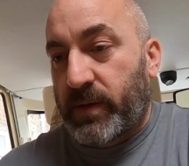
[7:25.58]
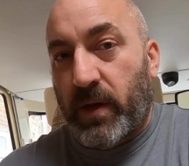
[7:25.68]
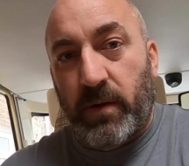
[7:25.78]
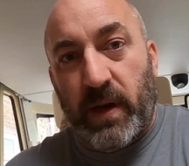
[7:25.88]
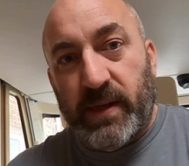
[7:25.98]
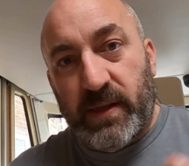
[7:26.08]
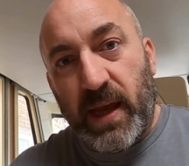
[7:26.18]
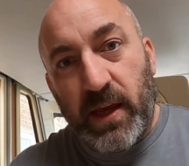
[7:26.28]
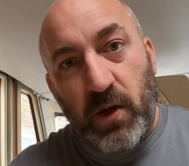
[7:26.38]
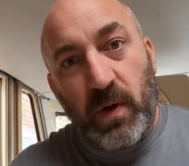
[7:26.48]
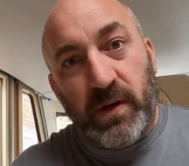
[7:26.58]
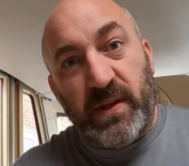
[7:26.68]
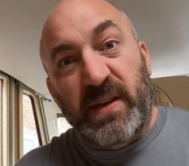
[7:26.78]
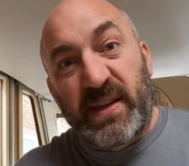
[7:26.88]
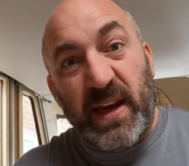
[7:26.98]
So let's take you
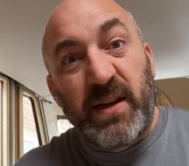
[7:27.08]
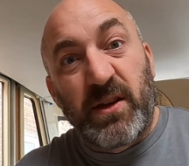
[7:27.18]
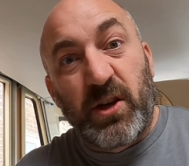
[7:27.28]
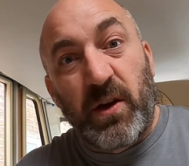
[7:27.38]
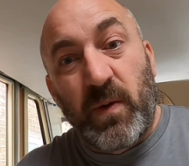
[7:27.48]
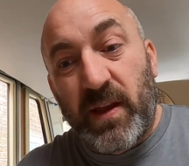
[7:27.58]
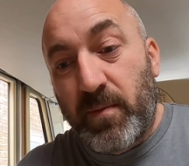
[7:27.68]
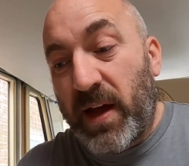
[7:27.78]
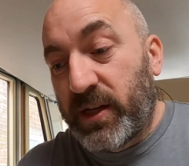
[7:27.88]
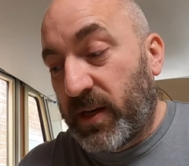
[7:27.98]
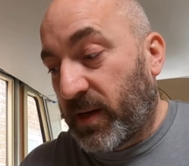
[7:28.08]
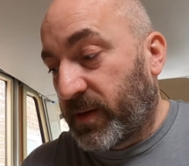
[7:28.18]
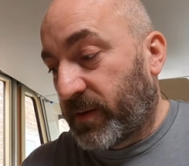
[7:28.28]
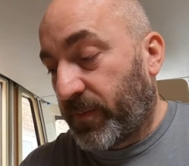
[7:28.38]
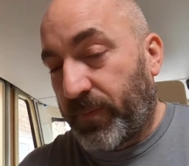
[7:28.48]
under the seat to show you where the magic
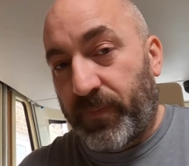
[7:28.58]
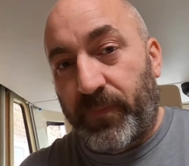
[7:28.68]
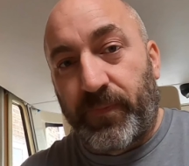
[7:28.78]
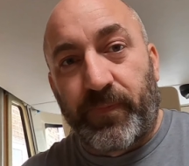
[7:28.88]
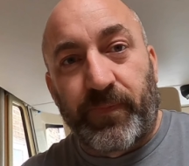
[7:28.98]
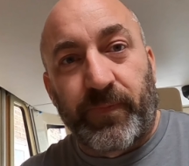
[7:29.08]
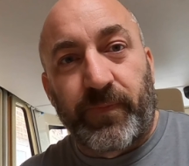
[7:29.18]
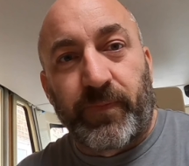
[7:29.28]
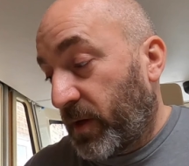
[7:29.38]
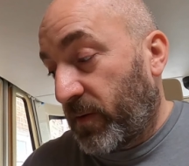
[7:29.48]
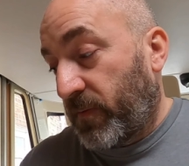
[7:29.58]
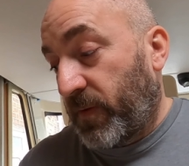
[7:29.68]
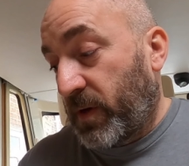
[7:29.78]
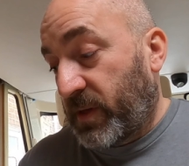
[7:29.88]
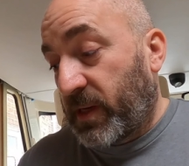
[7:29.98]
is.
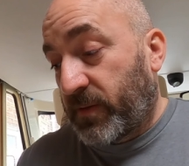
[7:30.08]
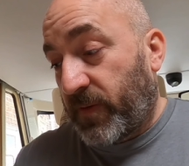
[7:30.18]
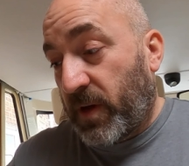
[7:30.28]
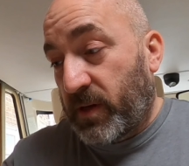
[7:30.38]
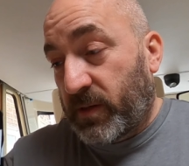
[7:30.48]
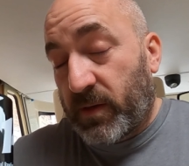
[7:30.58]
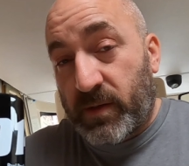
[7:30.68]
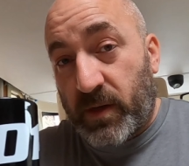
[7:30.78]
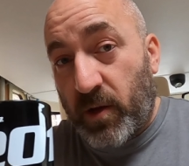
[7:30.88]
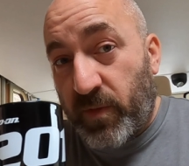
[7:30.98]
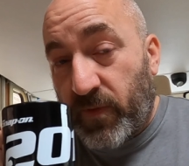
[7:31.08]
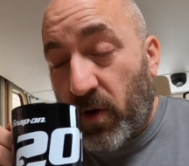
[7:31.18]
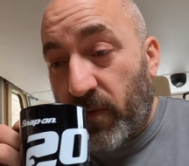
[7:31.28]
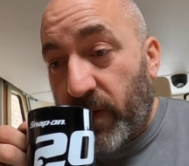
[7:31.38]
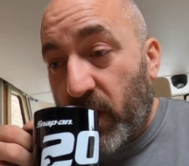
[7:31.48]
First things first, slurp of
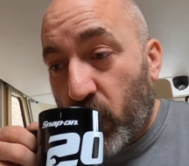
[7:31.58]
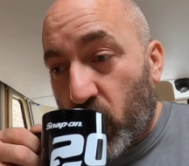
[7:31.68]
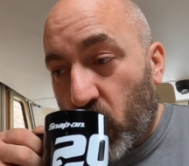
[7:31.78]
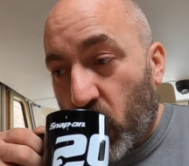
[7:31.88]
coffee.